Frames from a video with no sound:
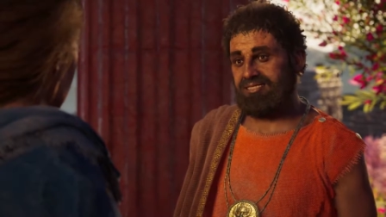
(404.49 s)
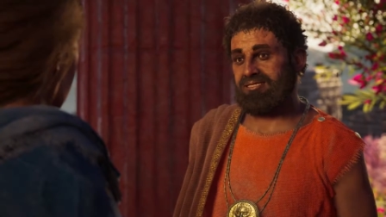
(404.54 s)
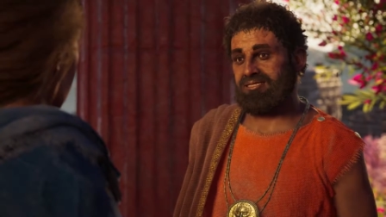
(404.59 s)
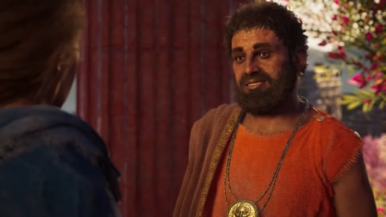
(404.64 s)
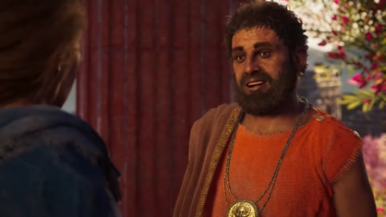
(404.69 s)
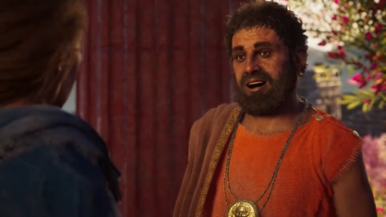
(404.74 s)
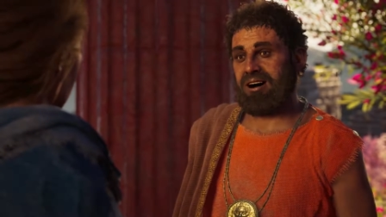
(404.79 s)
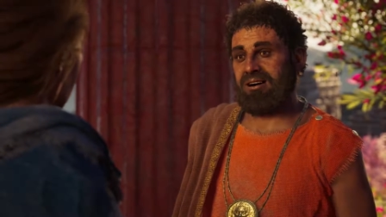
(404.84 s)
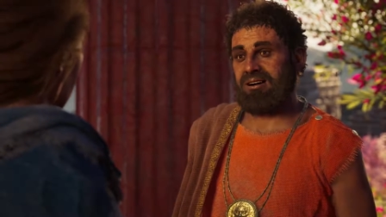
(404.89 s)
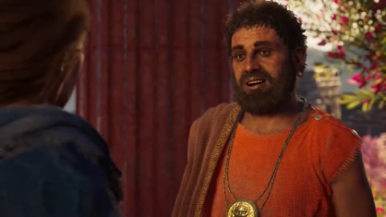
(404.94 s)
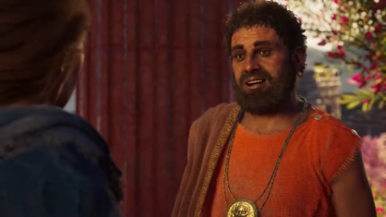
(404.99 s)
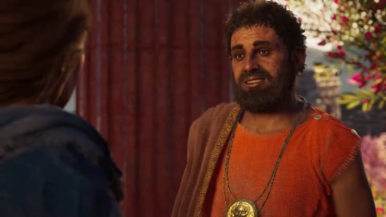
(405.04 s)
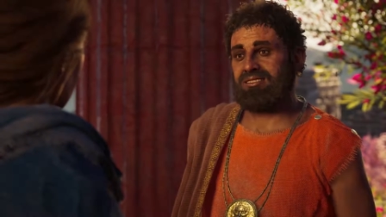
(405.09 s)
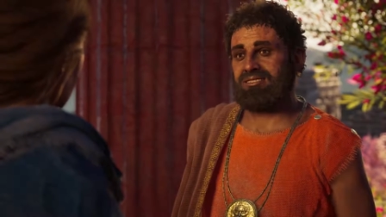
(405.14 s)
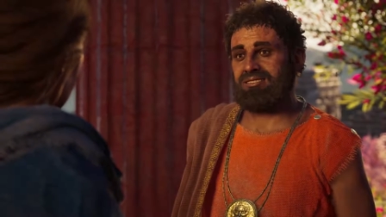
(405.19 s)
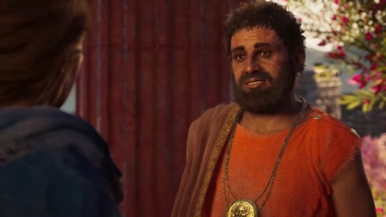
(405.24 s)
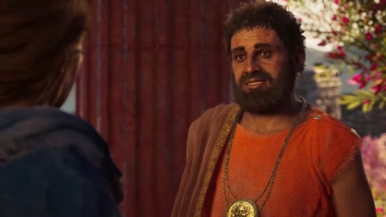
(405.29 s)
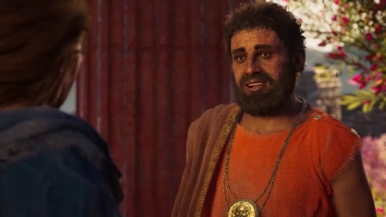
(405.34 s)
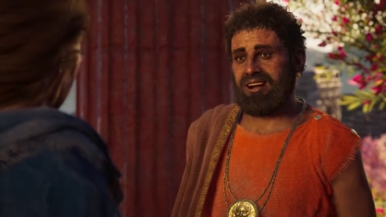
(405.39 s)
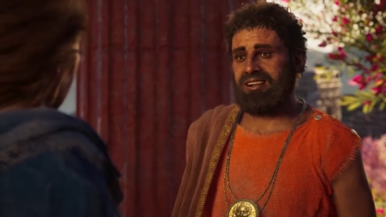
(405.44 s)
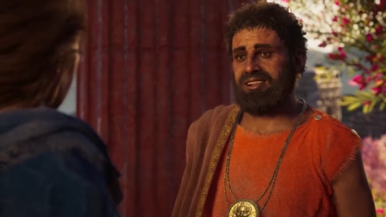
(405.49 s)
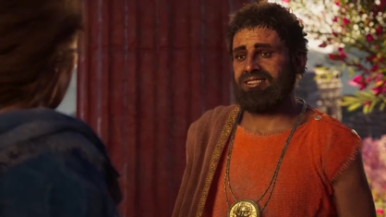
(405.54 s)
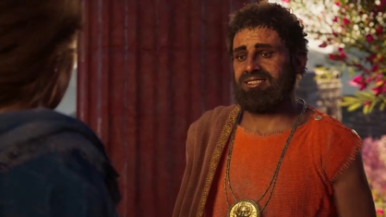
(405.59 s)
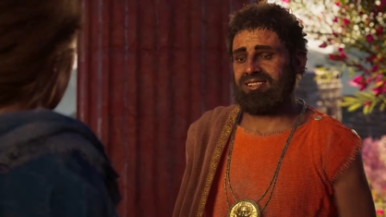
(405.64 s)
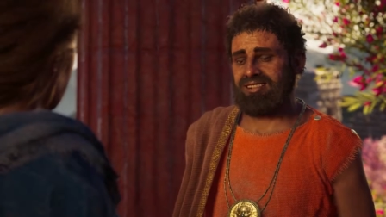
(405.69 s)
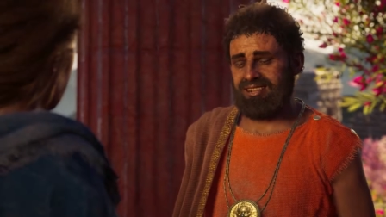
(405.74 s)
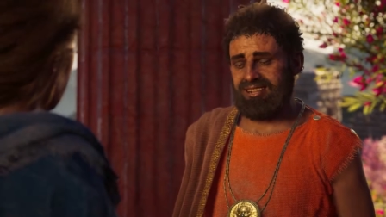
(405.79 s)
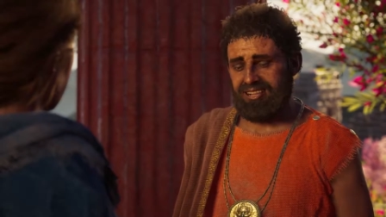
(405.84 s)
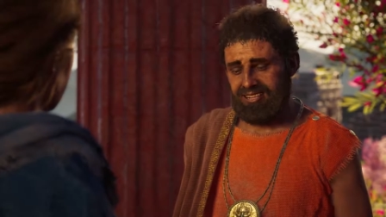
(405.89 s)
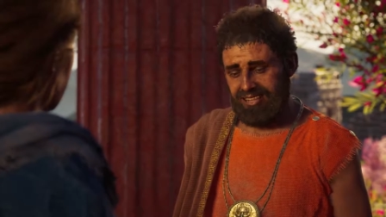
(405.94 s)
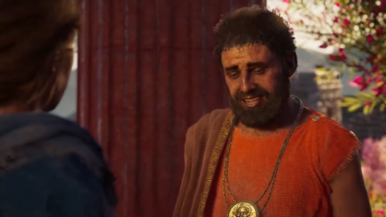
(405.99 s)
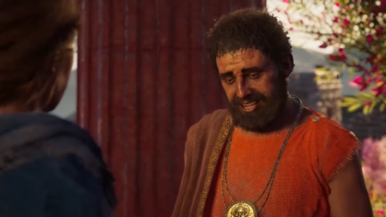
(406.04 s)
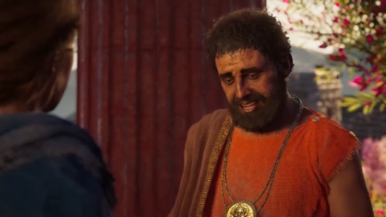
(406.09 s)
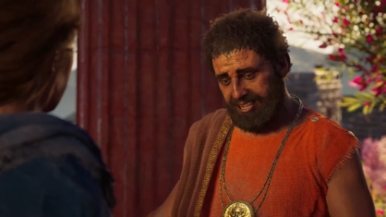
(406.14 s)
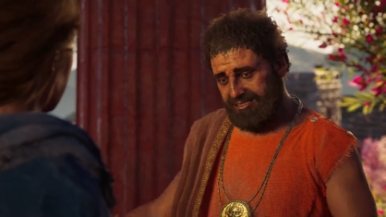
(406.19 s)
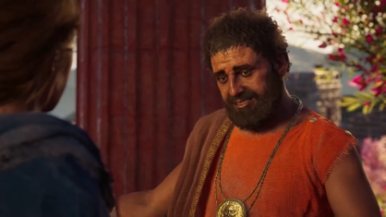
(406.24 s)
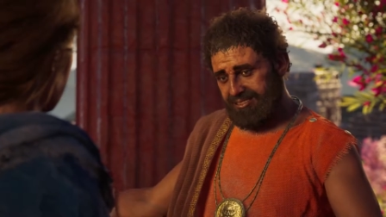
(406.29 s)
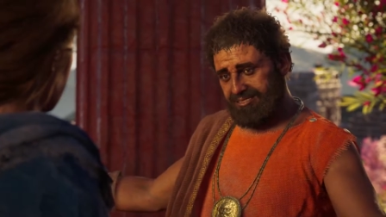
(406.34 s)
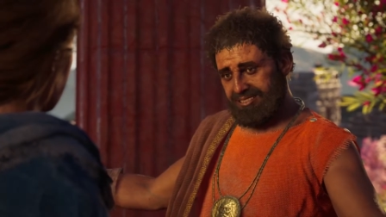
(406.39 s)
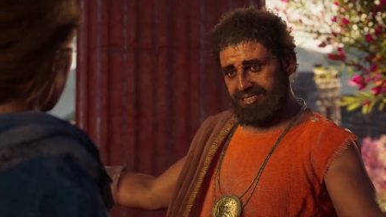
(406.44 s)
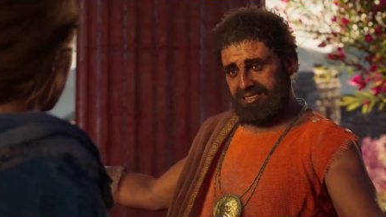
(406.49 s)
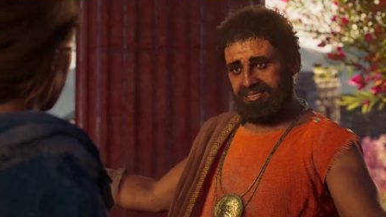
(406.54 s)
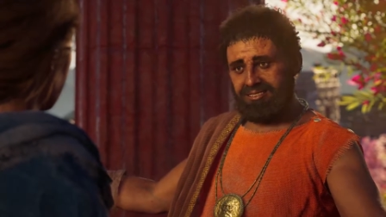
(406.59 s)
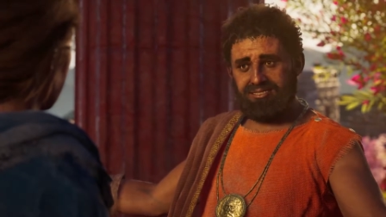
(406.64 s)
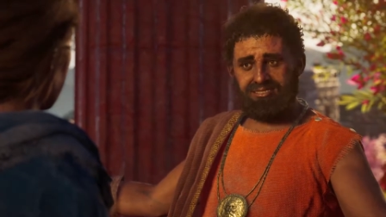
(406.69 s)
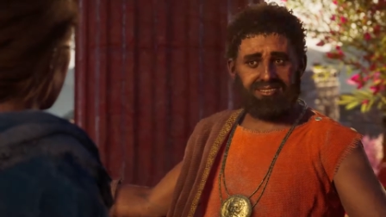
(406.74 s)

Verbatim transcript: Unfortunately, I am a mere